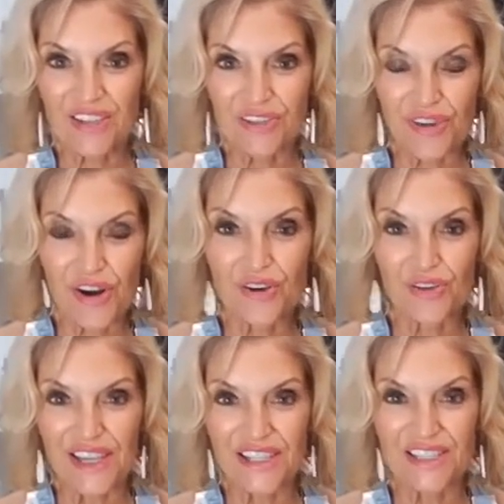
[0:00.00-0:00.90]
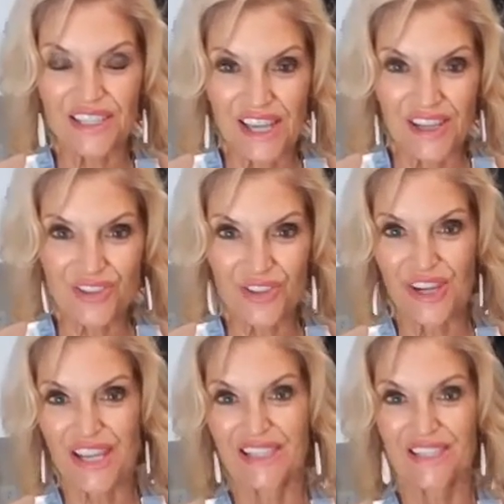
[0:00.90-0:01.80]
antifungal,
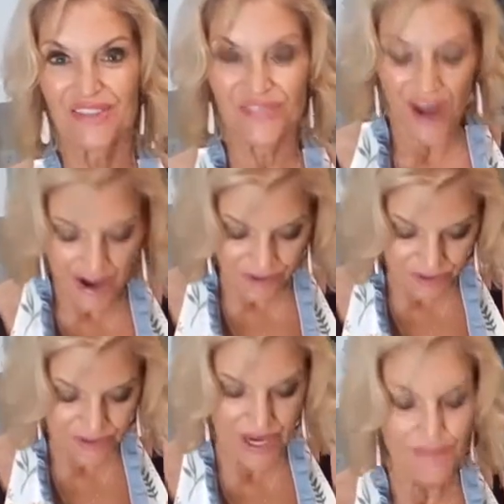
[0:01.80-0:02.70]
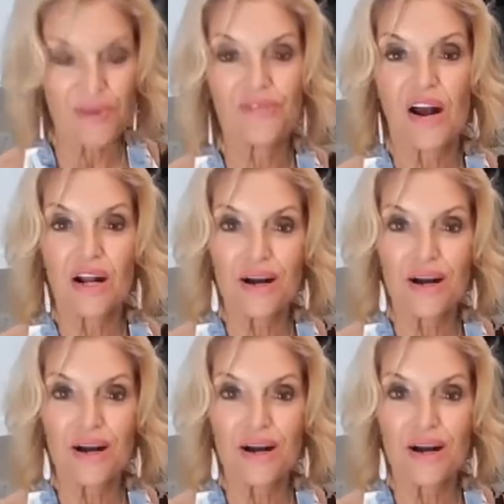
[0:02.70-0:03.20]
anti-cancer, antiviral type of